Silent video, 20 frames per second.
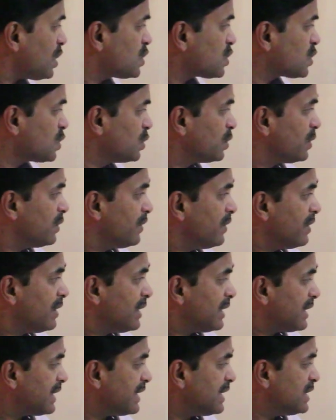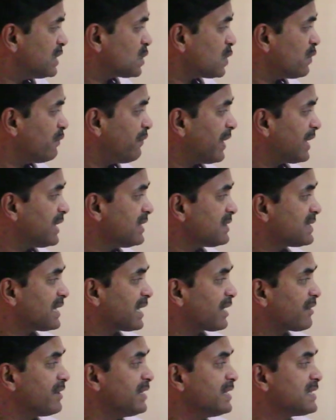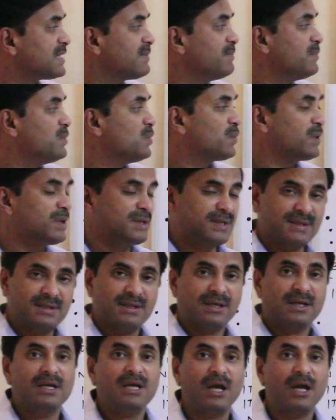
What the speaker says: So esophagus secretes mucus.